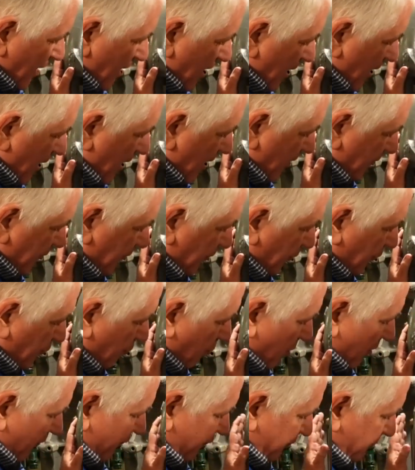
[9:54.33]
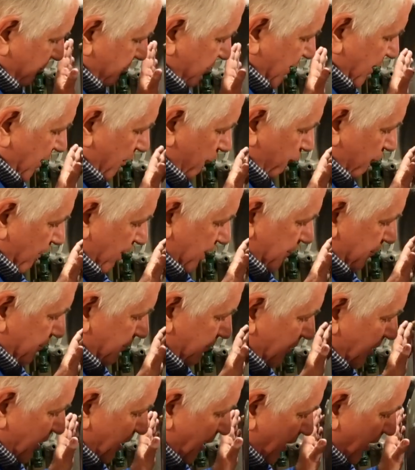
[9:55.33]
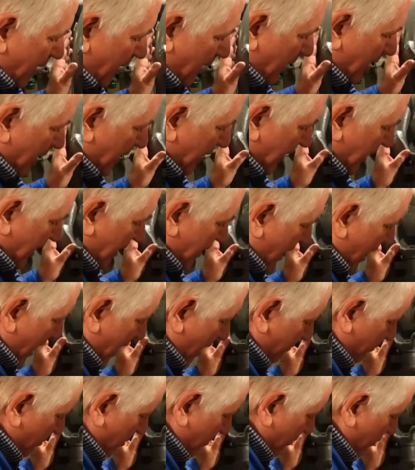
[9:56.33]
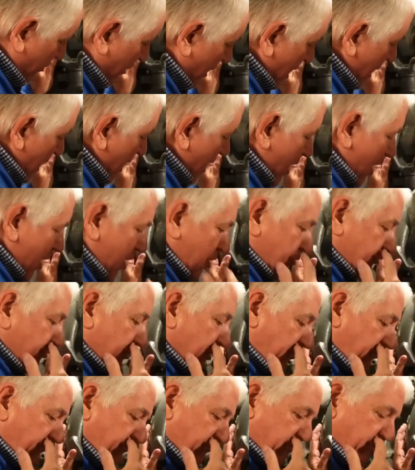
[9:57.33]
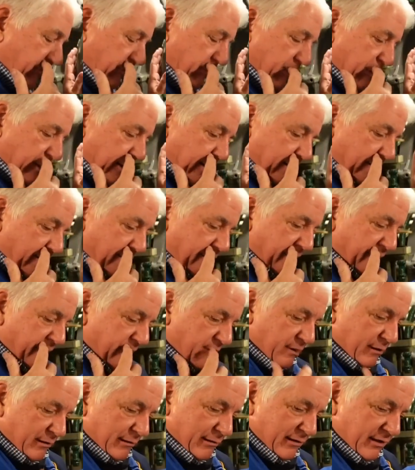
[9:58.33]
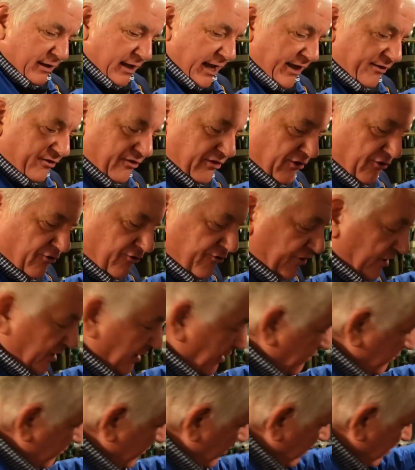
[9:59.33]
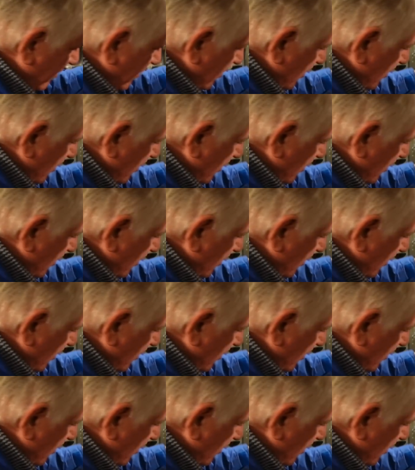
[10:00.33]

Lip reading: the door from being rendered inoperable. Just for S&Gs,